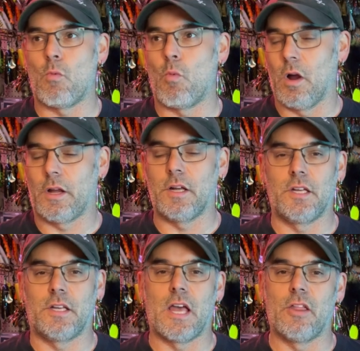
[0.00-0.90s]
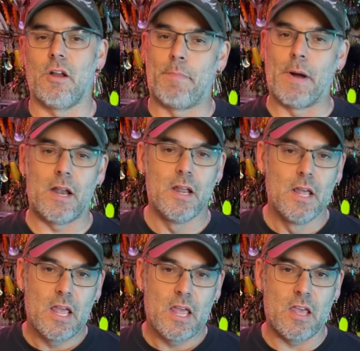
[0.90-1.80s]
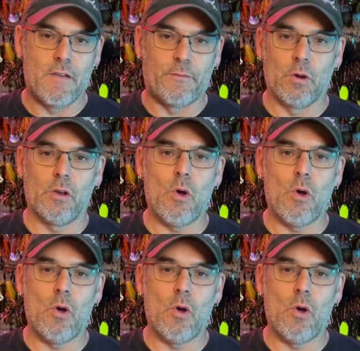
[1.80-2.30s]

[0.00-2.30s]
working together. But if you're